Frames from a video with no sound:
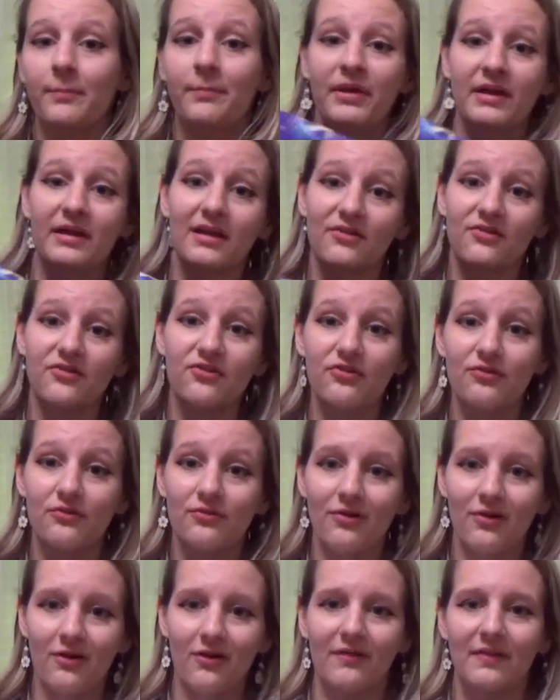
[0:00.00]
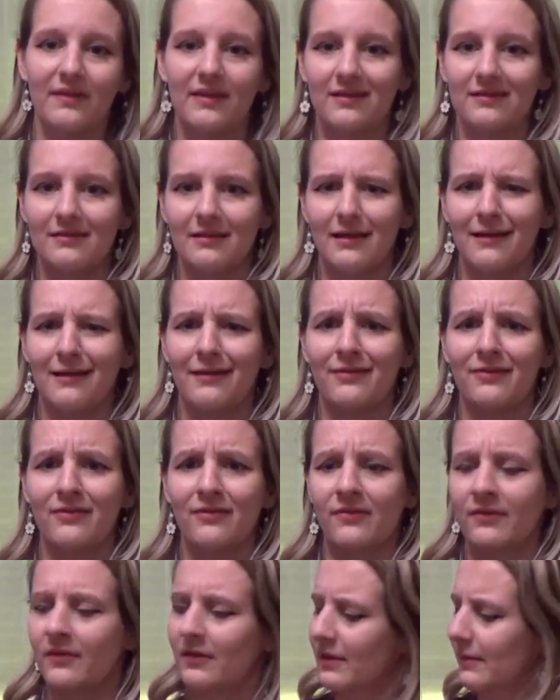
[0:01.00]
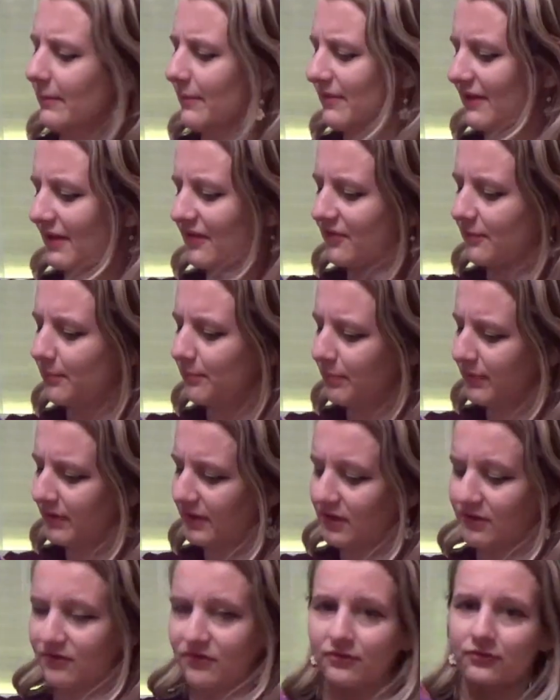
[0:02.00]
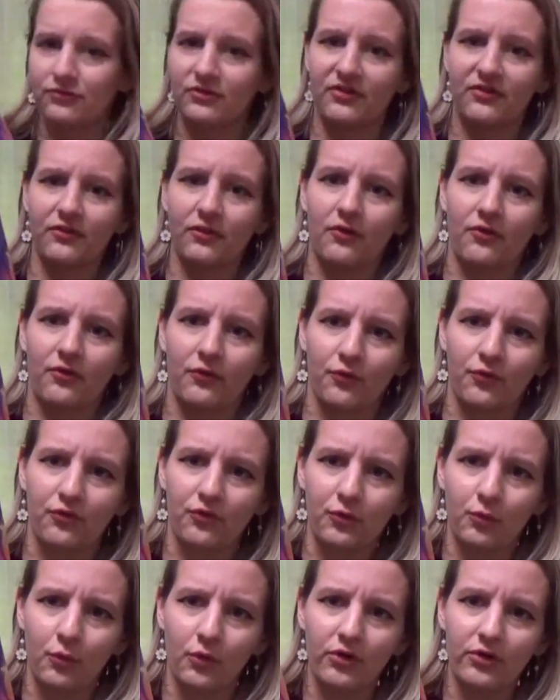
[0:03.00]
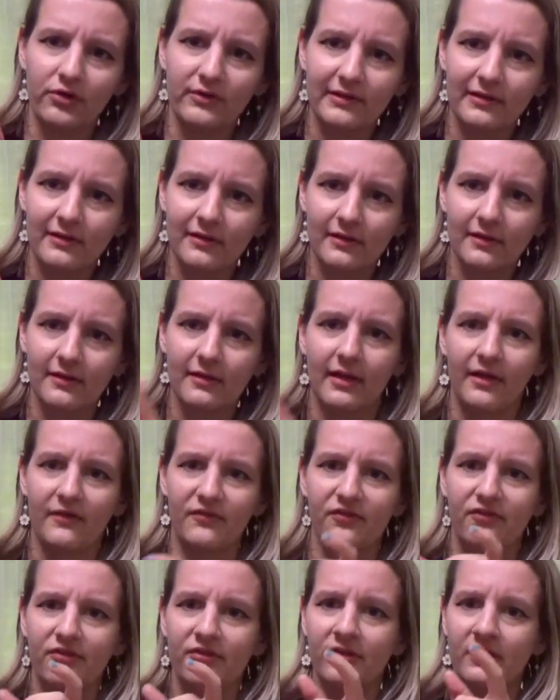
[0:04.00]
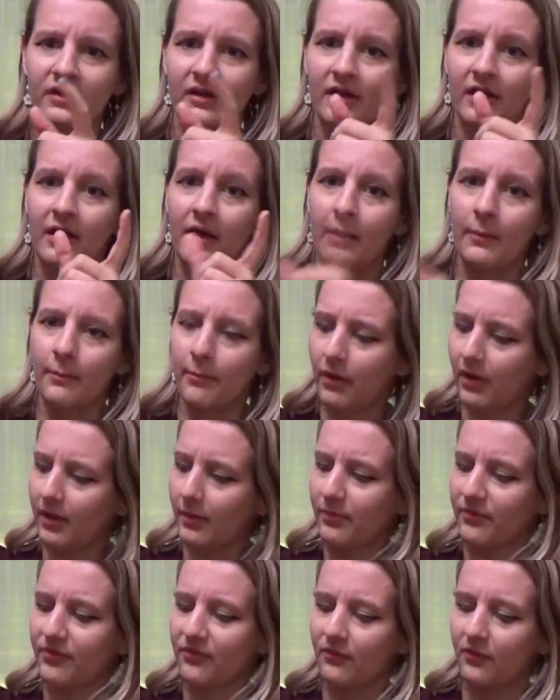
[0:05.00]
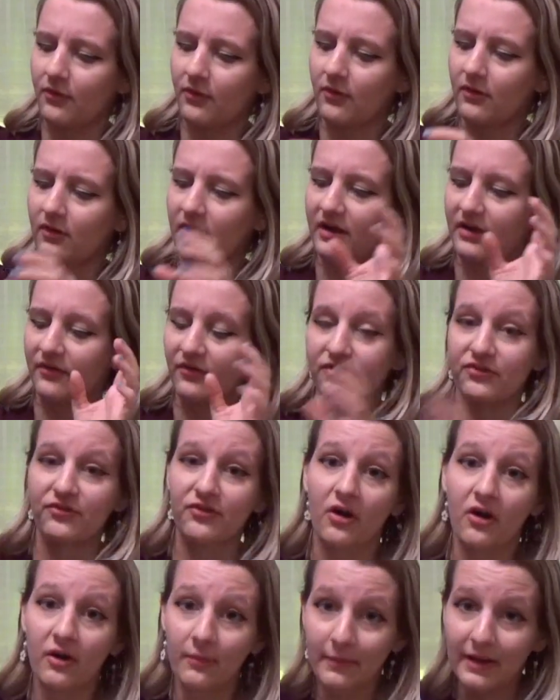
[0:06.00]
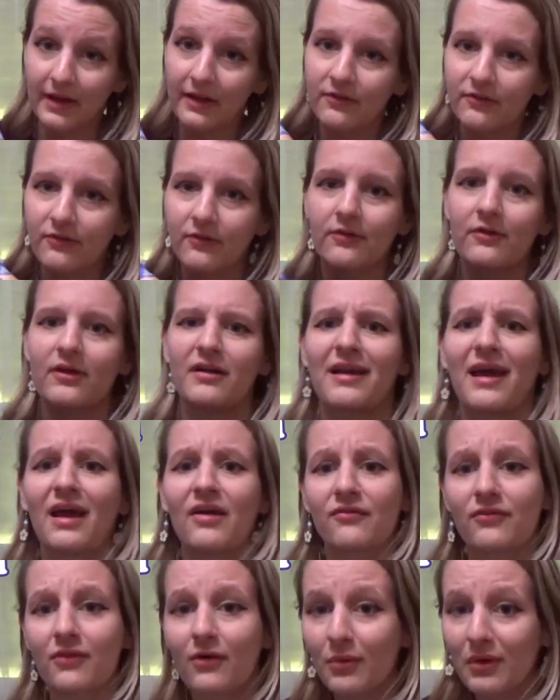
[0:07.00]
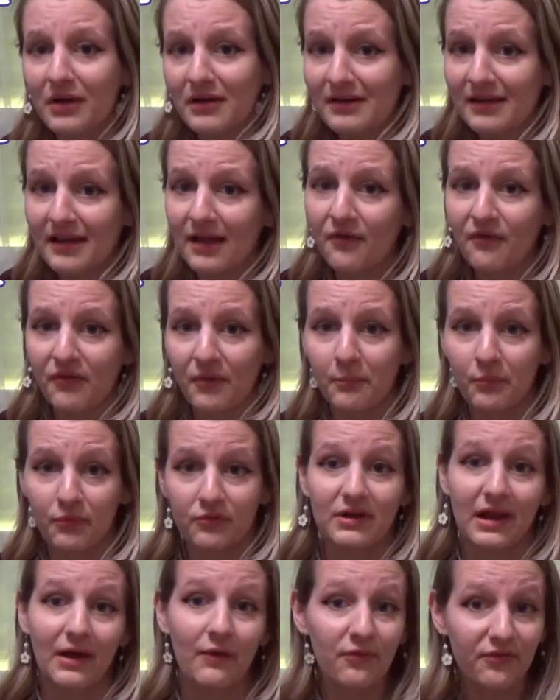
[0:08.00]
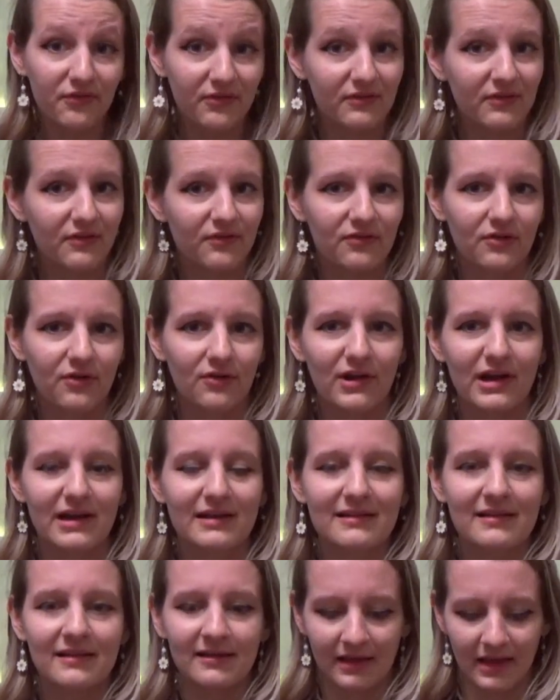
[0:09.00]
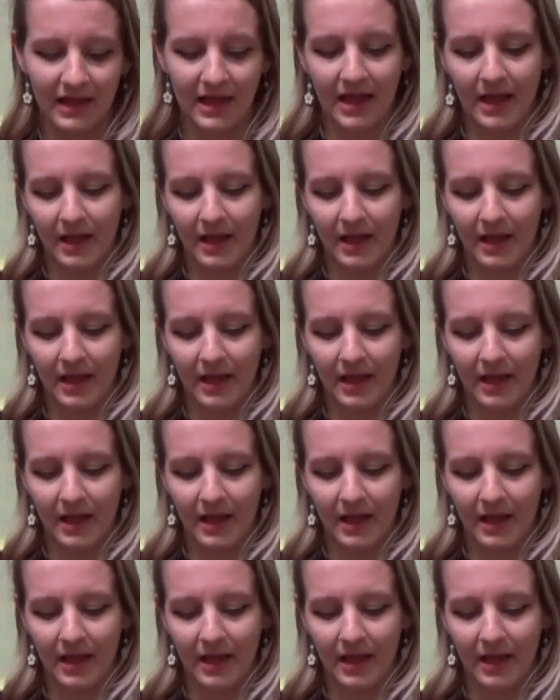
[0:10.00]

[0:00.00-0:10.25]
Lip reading: Pikachu on it, and besides Pikachu there's also Squirtle and Bulbasaur and Charmander, and I have no idea if I'm pronouncing this correctly